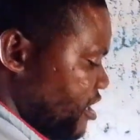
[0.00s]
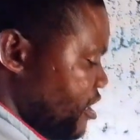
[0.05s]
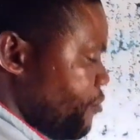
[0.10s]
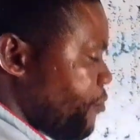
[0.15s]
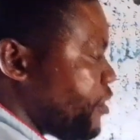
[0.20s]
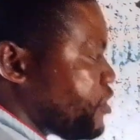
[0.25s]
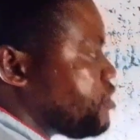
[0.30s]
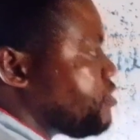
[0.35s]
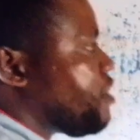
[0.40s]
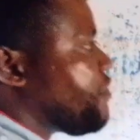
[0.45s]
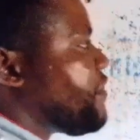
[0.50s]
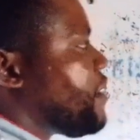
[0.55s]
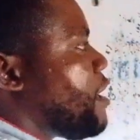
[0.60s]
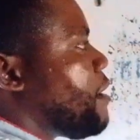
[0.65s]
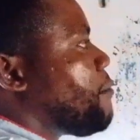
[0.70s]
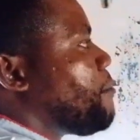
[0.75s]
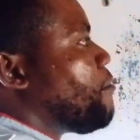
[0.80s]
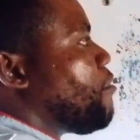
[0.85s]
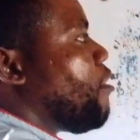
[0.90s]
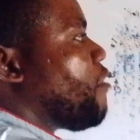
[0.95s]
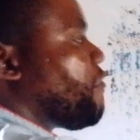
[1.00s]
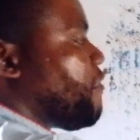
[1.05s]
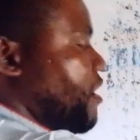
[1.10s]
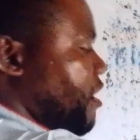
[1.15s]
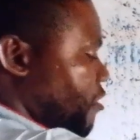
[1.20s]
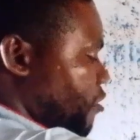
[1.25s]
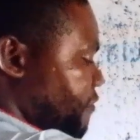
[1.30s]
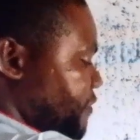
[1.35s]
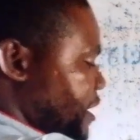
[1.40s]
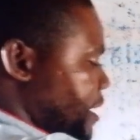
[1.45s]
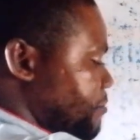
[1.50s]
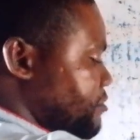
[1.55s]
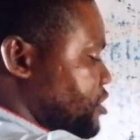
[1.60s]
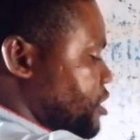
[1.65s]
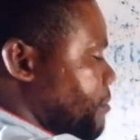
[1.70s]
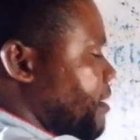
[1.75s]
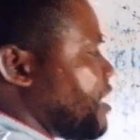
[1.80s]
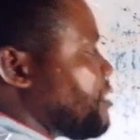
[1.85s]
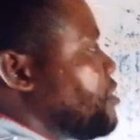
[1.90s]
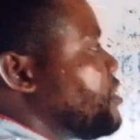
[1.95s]
equation of
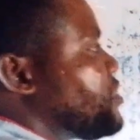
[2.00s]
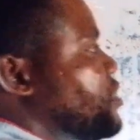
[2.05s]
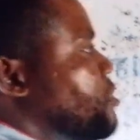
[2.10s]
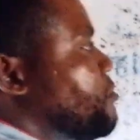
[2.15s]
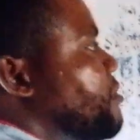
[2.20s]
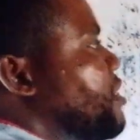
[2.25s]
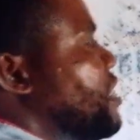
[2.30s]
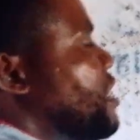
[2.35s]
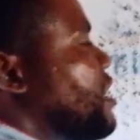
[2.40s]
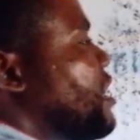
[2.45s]
Mg magnesium.